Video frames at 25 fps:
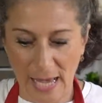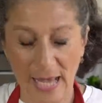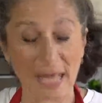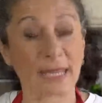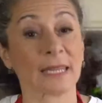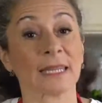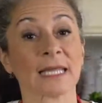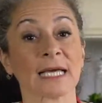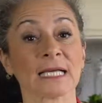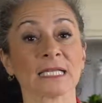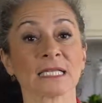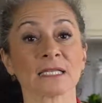
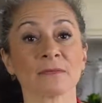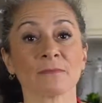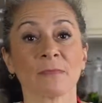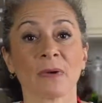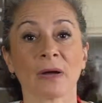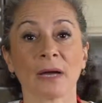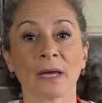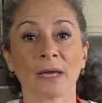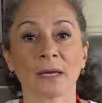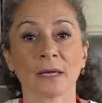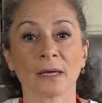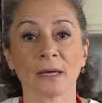And that's
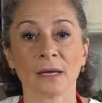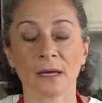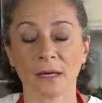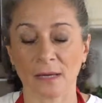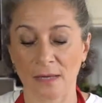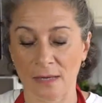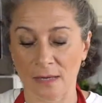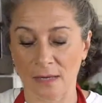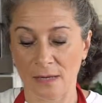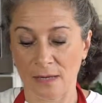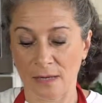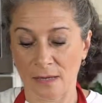my
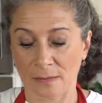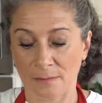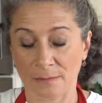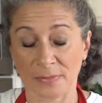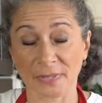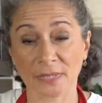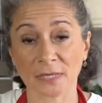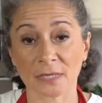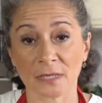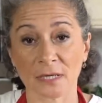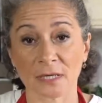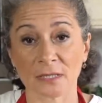
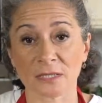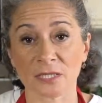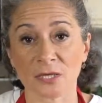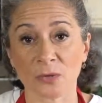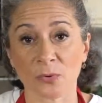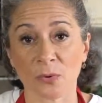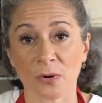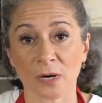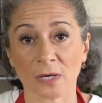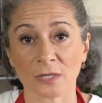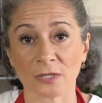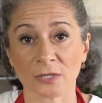butternut
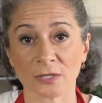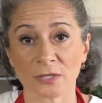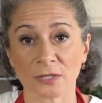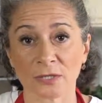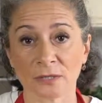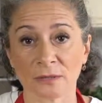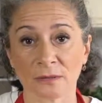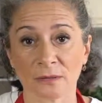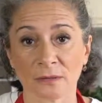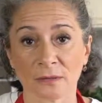squash